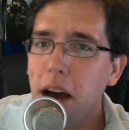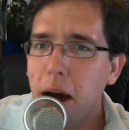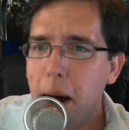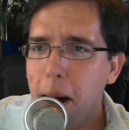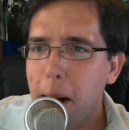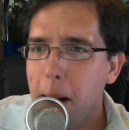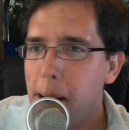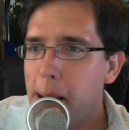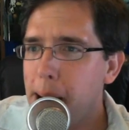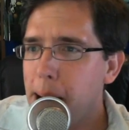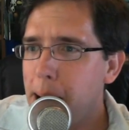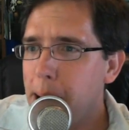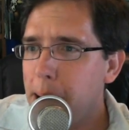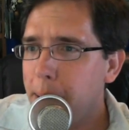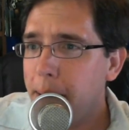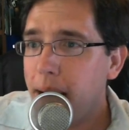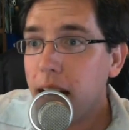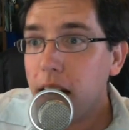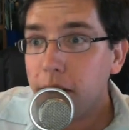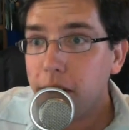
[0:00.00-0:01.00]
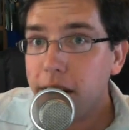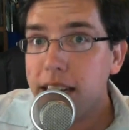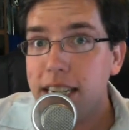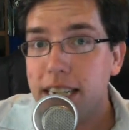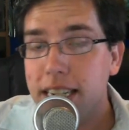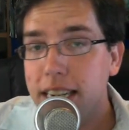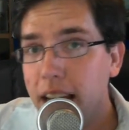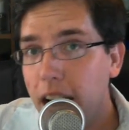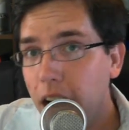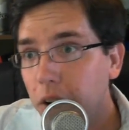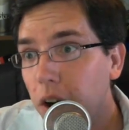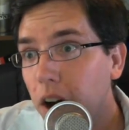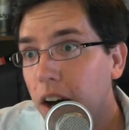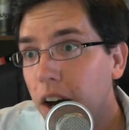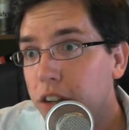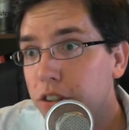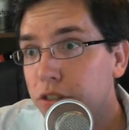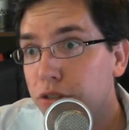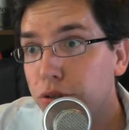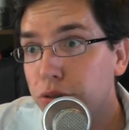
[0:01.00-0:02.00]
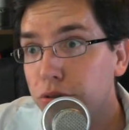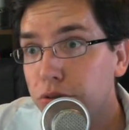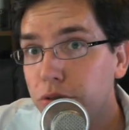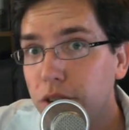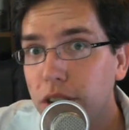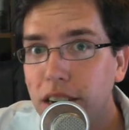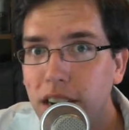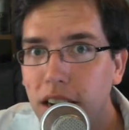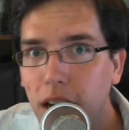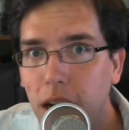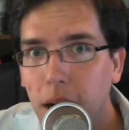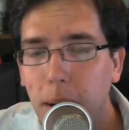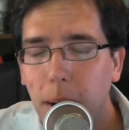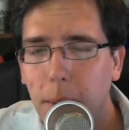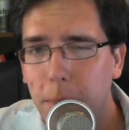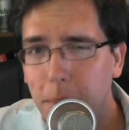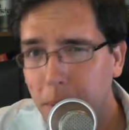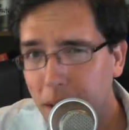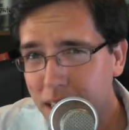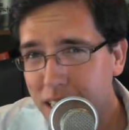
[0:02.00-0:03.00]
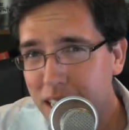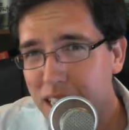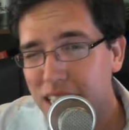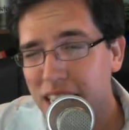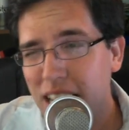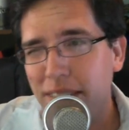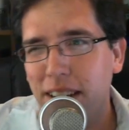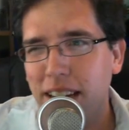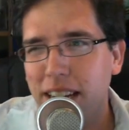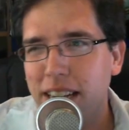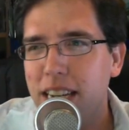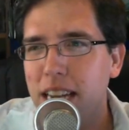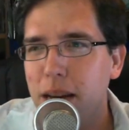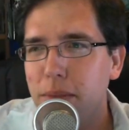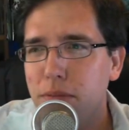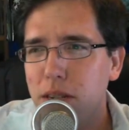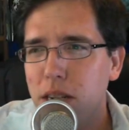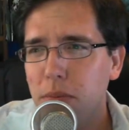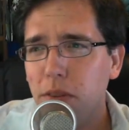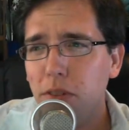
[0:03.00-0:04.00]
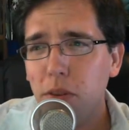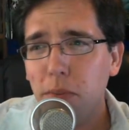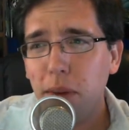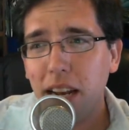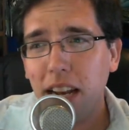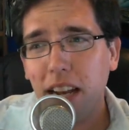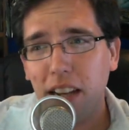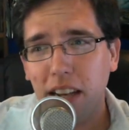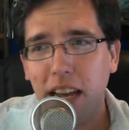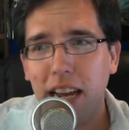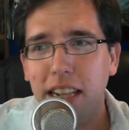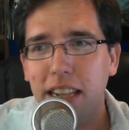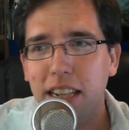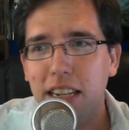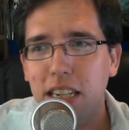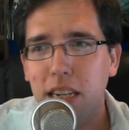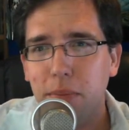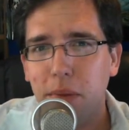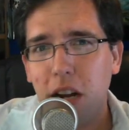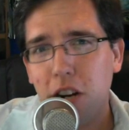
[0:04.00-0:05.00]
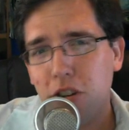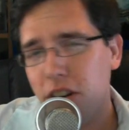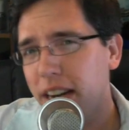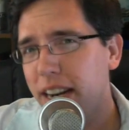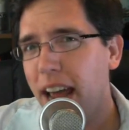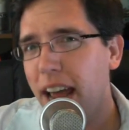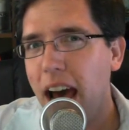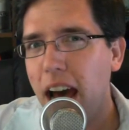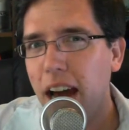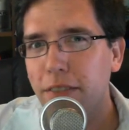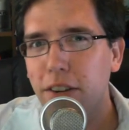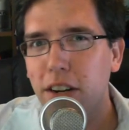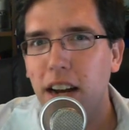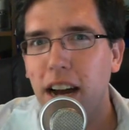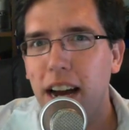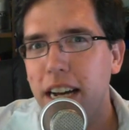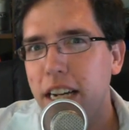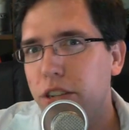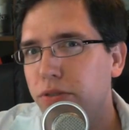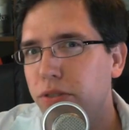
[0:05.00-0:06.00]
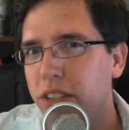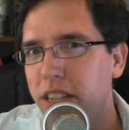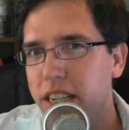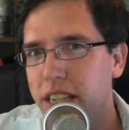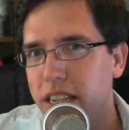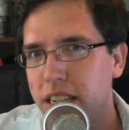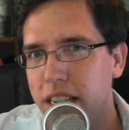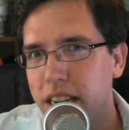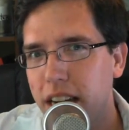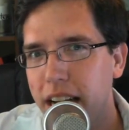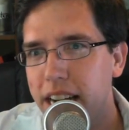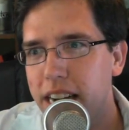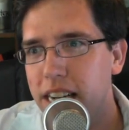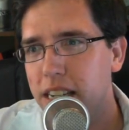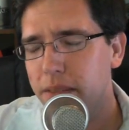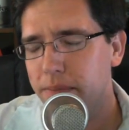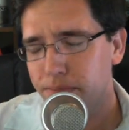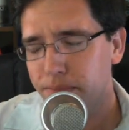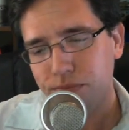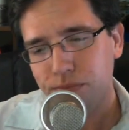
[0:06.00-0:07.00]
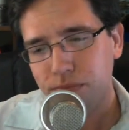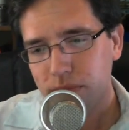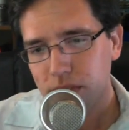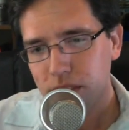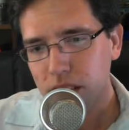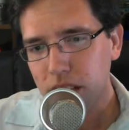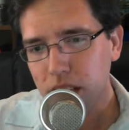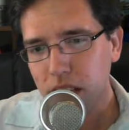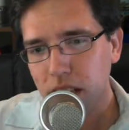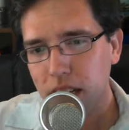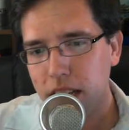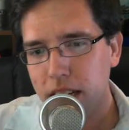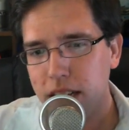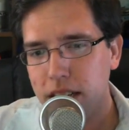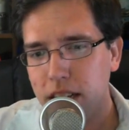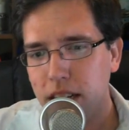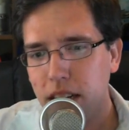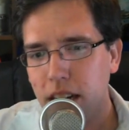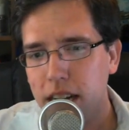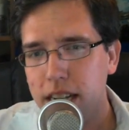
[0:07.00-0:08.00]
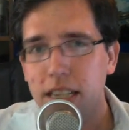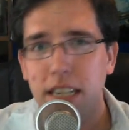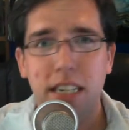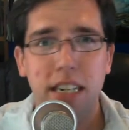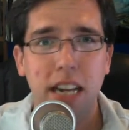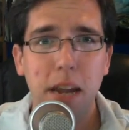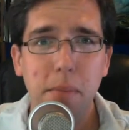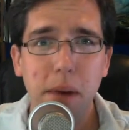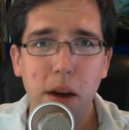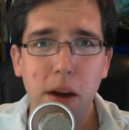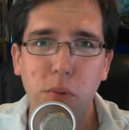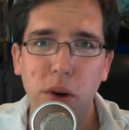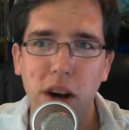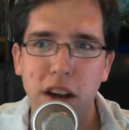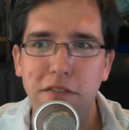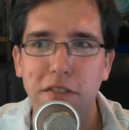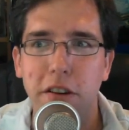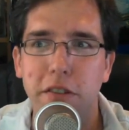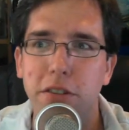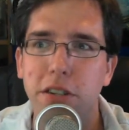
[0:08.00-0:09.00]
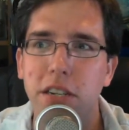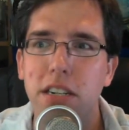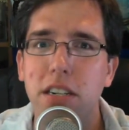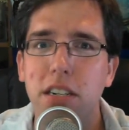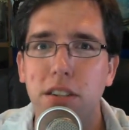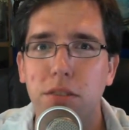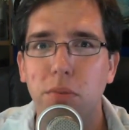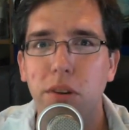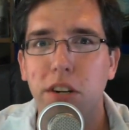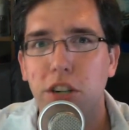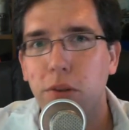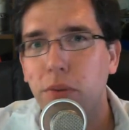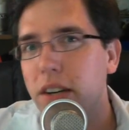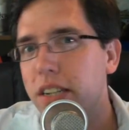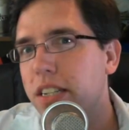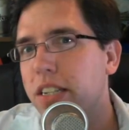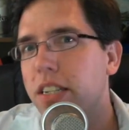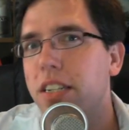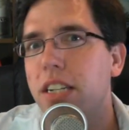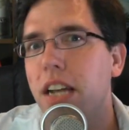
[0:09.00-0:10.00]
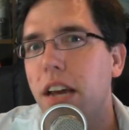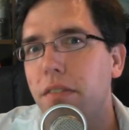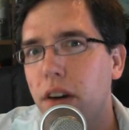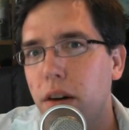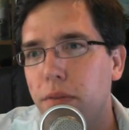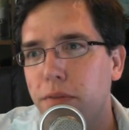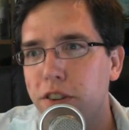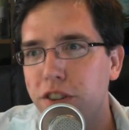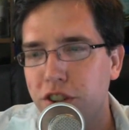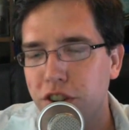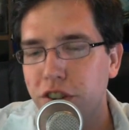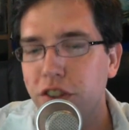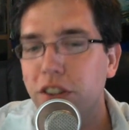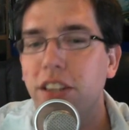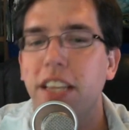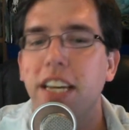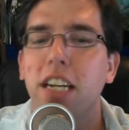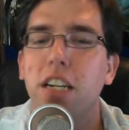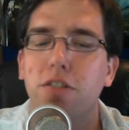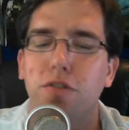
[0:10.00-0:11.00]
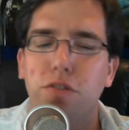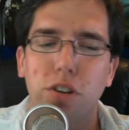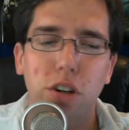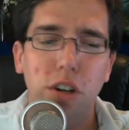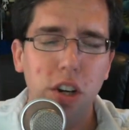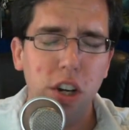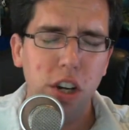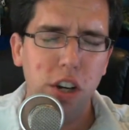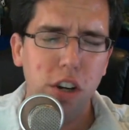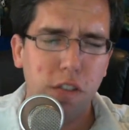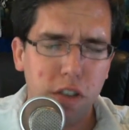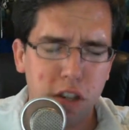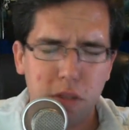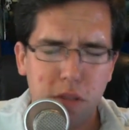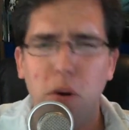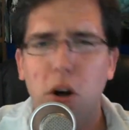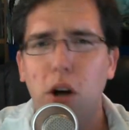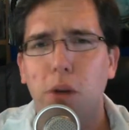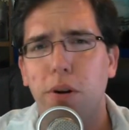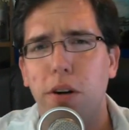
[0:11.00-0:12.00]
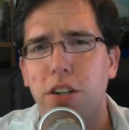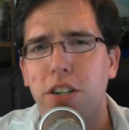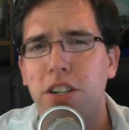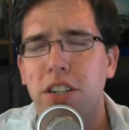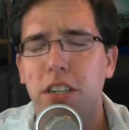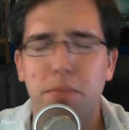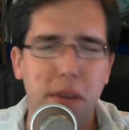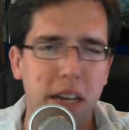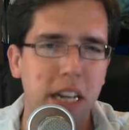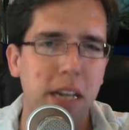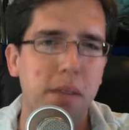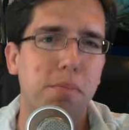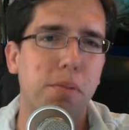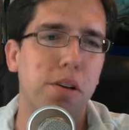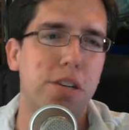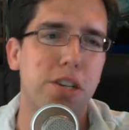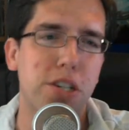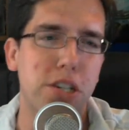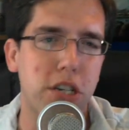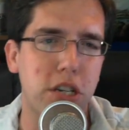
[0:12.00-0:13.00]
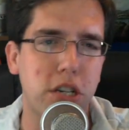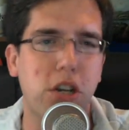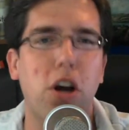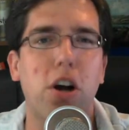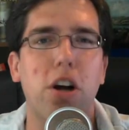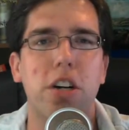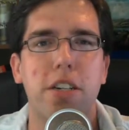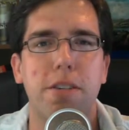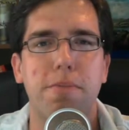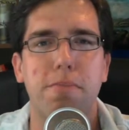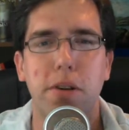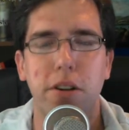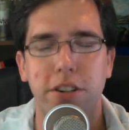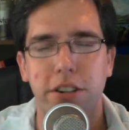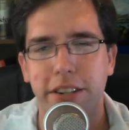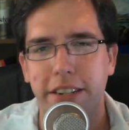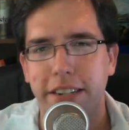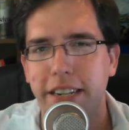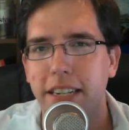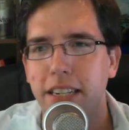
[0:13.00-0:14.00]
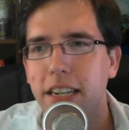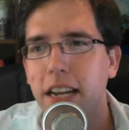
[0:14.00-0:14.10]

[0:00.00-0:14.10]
Anyways, now on to a money saving tip. Some of you may not like this. I'm not trying to advertise for this site. It's a site my wife uses when she wants to save up for certain things, for small purchases, medium purchases, large purchases,